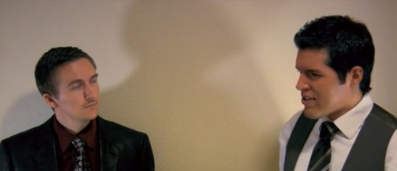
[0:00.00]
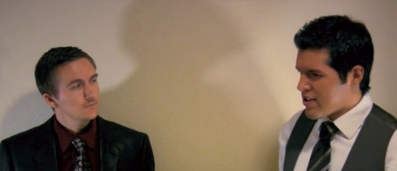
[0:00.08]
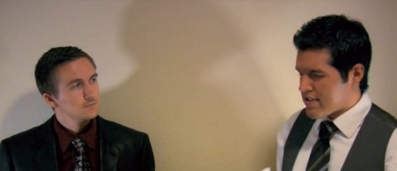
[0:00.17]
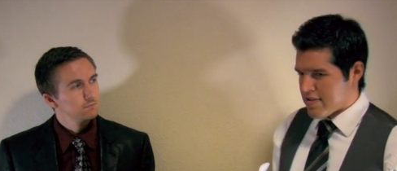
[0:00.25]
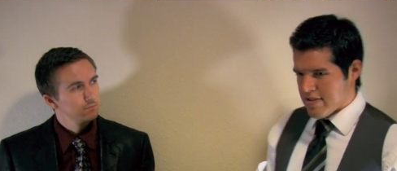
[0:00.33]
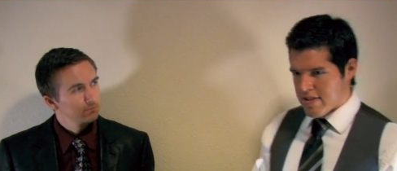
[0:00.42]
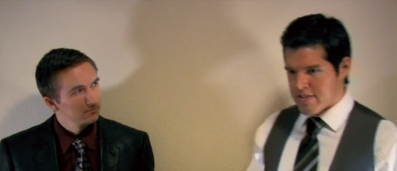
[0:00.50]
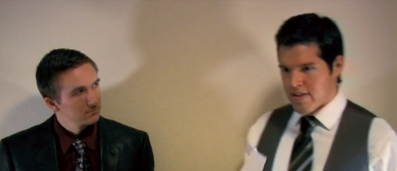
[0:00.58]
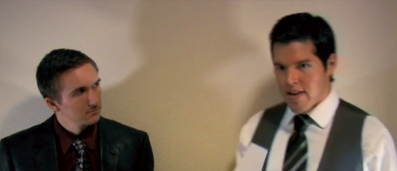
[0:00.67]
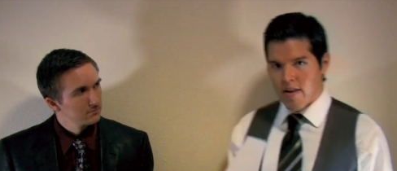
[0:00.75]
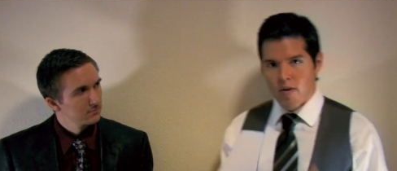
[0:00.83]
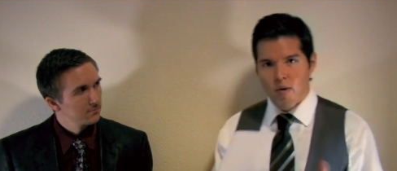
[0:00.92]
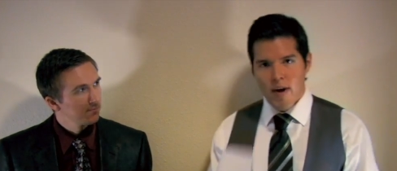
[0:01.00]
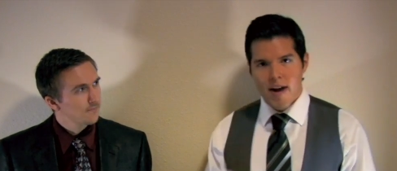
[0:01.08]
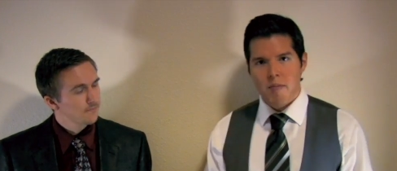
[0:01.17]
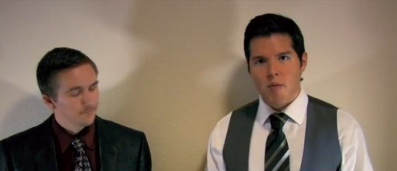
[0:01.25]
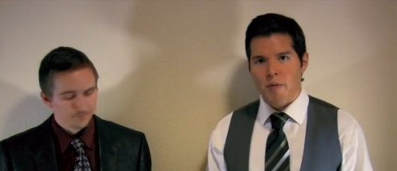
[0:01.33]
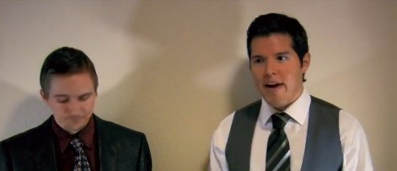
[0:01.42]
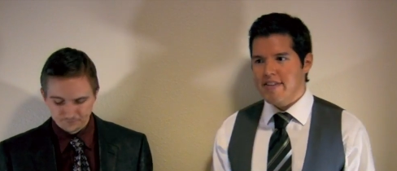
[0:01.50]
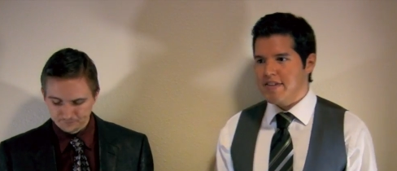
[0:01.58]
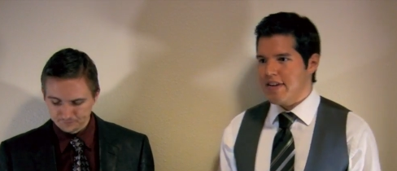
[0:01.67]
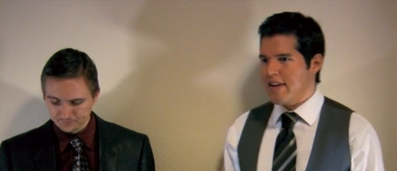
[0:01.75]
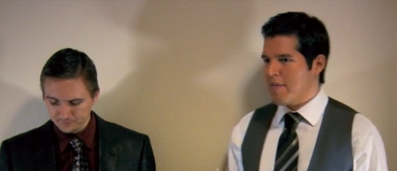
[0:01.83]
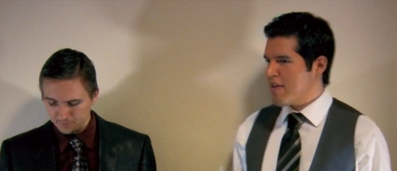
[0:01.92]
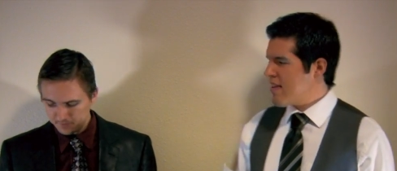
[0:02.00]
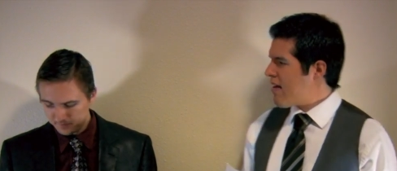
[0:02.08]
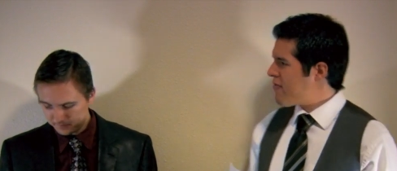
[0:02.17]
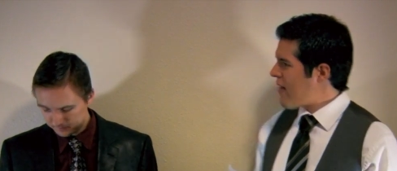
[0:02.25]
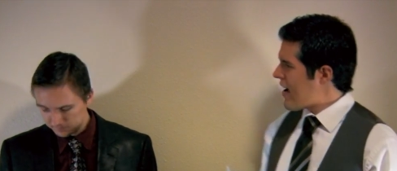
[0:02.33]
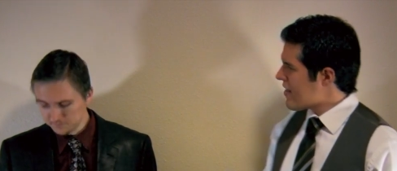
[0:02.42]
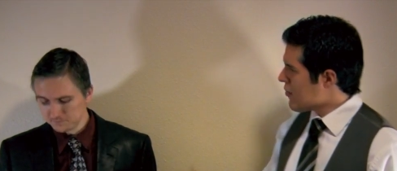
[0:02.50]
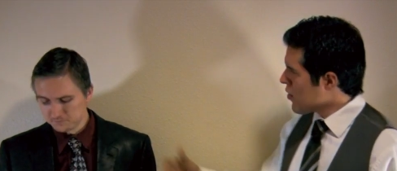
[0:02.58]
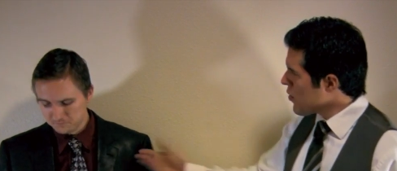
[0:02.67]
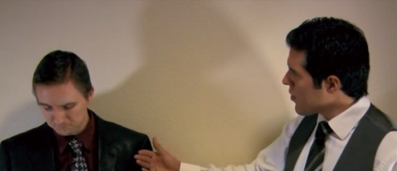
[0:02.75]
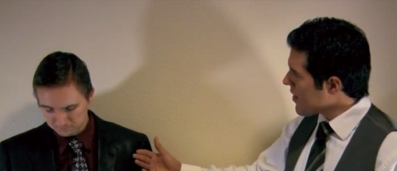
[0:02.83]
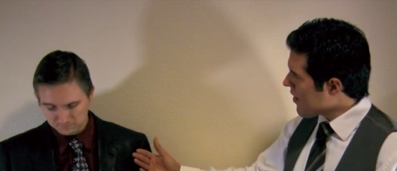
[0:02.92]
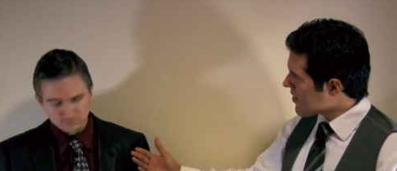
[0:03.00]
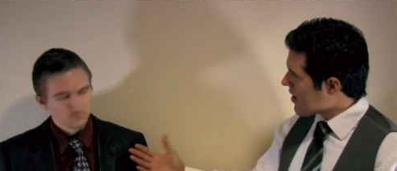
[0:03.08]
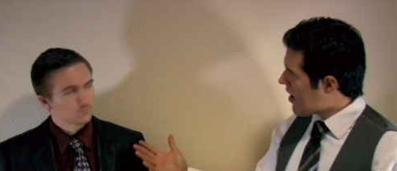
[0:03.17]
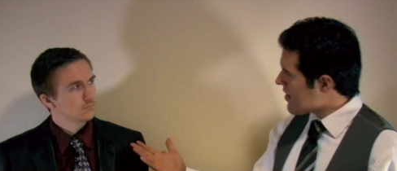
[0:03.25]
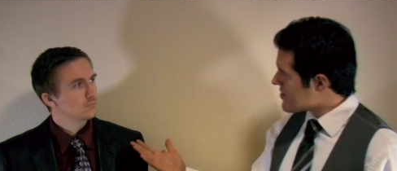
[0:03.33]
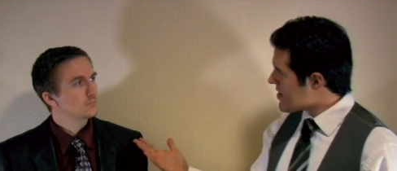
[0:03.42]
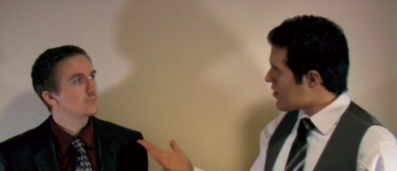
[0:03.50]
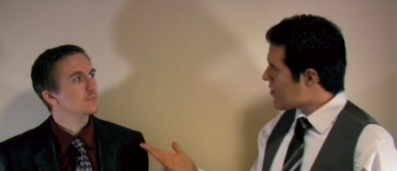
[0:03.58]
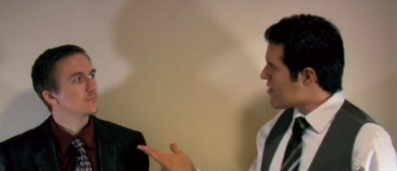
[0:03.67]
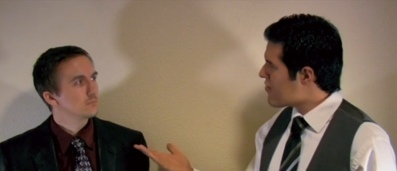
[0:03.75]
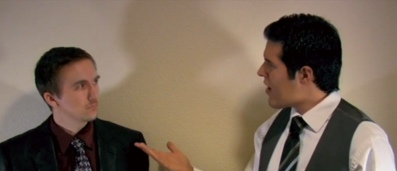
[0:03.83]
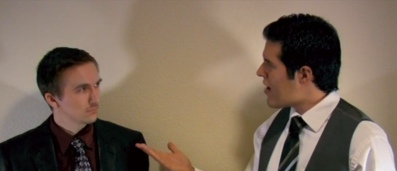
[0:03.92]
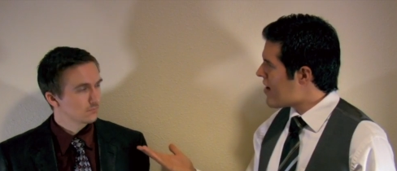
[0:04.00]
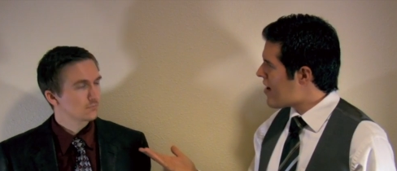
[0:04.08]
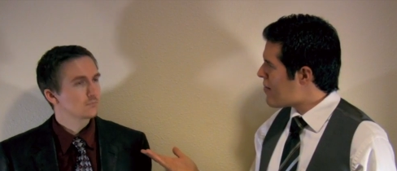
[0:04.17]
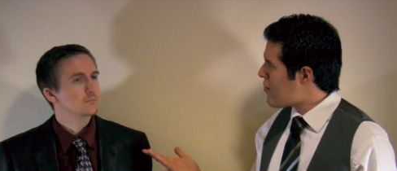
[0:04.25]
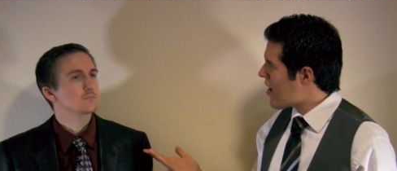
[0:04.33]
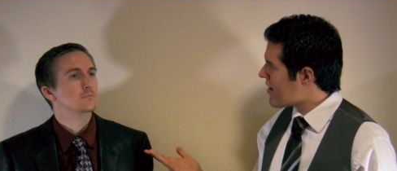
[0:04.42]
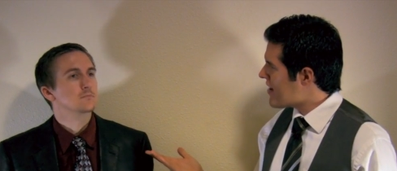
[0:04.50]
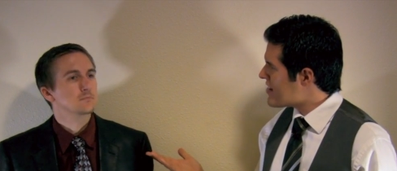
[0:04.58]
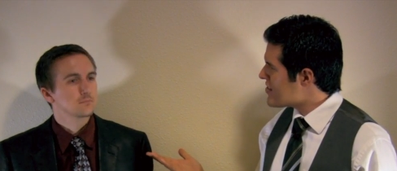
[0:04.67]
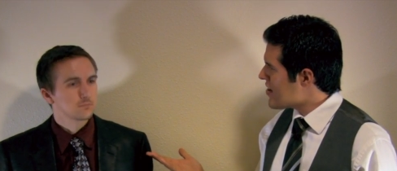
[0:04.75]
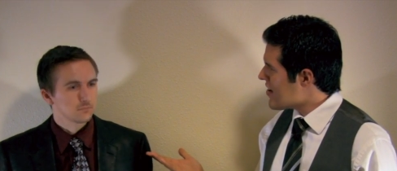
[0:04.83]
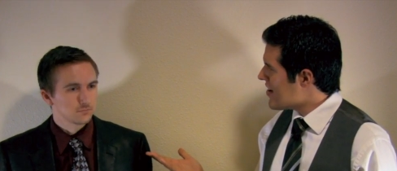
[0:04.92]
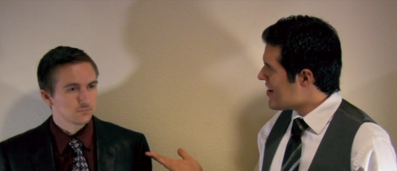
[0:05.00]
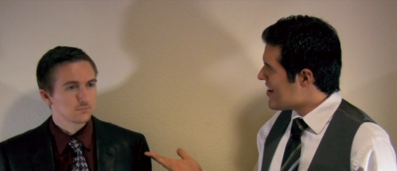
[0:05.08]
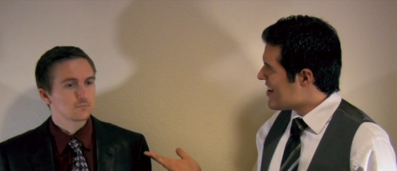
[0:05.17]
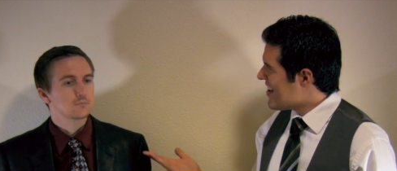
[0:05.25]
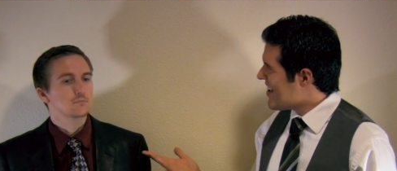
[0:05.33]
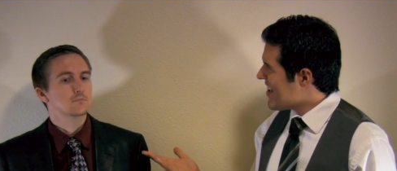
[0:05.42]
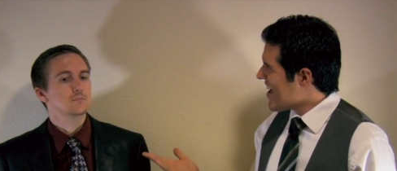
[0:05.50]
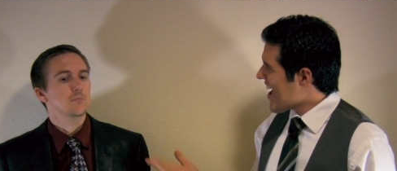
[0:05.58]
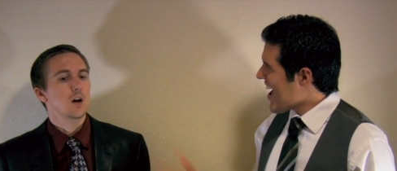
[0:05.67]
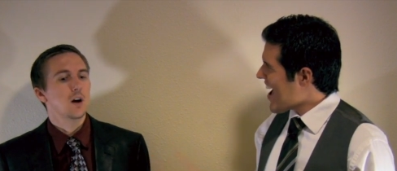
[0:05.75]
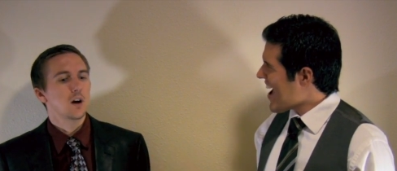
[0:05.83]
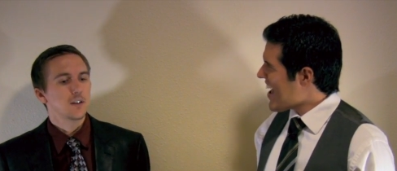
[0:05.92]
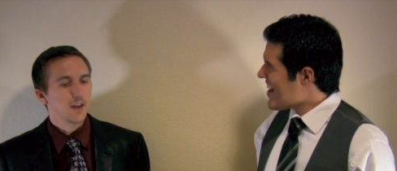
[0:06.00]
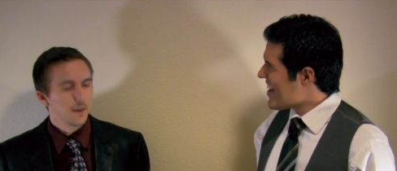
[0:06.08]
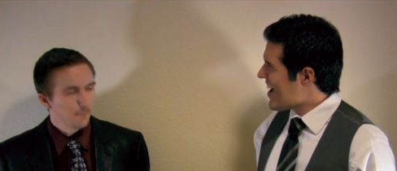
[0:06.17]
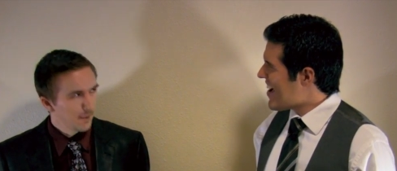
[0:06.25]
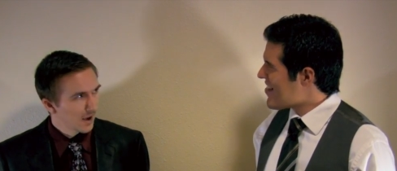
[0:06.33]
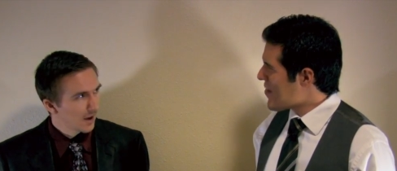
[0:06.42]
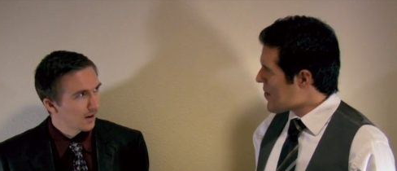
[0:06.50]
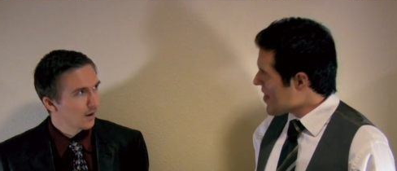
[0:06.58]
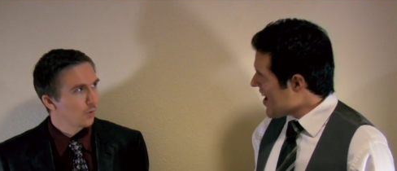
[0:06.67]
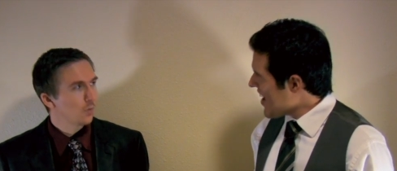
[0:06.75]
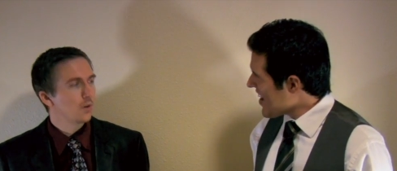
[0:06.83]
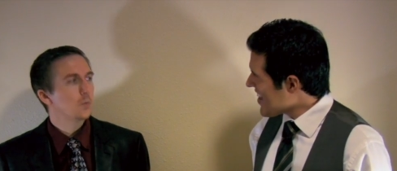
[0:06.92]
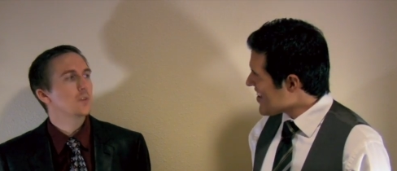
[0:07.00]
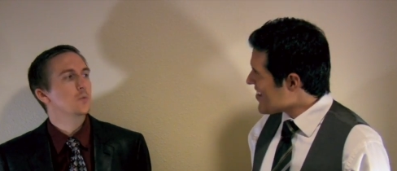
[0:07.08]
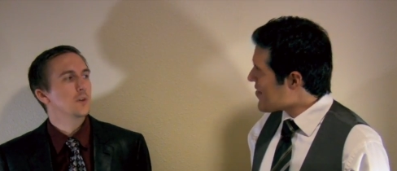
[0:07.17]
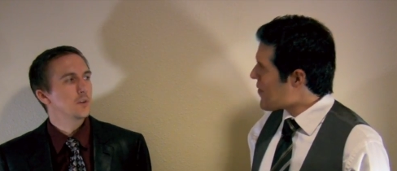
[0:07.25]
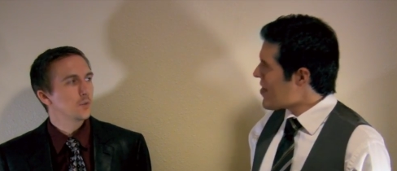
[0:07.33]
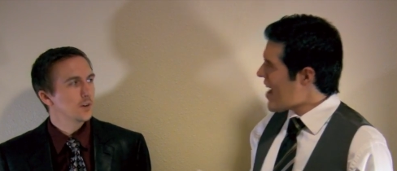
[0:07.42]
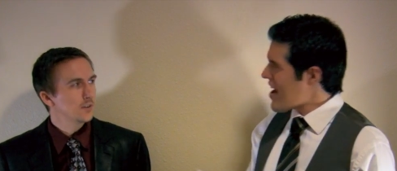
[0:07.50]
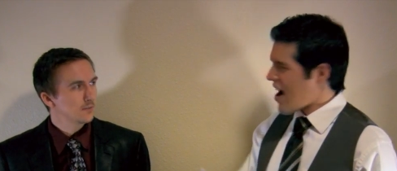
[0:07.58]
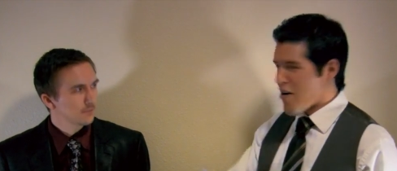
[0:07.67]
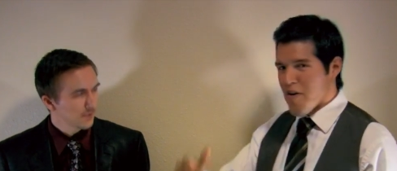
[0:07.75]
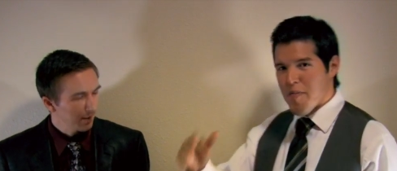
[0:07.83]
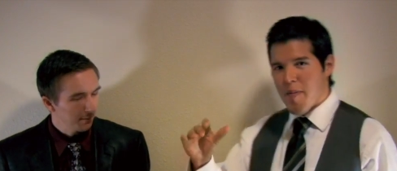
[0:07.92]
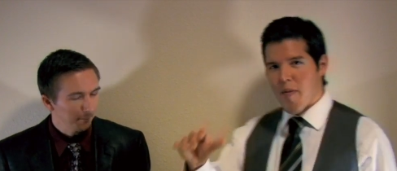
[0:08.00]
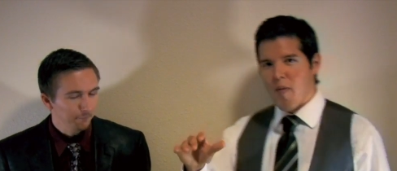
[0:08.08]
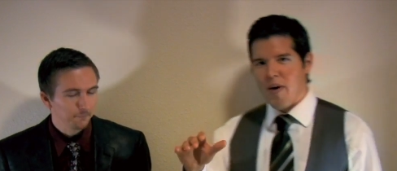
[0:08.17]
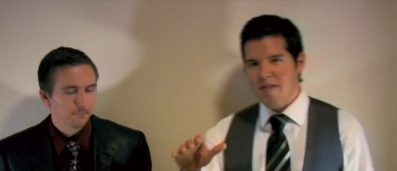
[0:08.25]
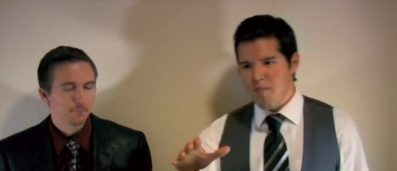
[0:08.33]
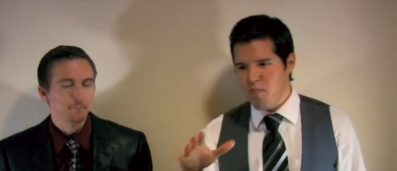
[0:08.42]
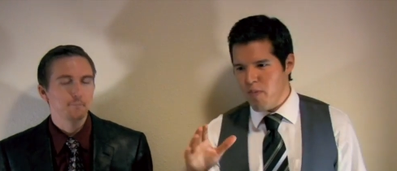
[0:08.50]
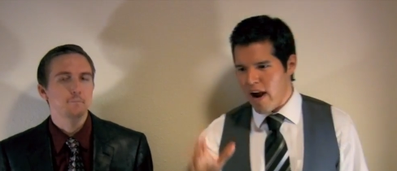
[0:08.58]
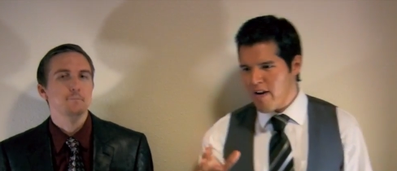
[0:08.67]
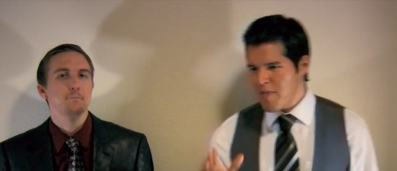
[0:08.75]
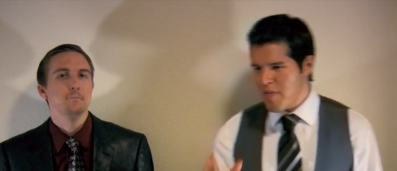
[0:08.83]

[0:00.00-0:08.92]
Speaker 1: just this incredible wrestling. I mean, that fight we were there at the Honda Center when he fought uh, Brock Lesnar.
Speaker 2: Uh, yeah, uh, uh, remember that? remember that? I remember
Speaker 1: yep. when I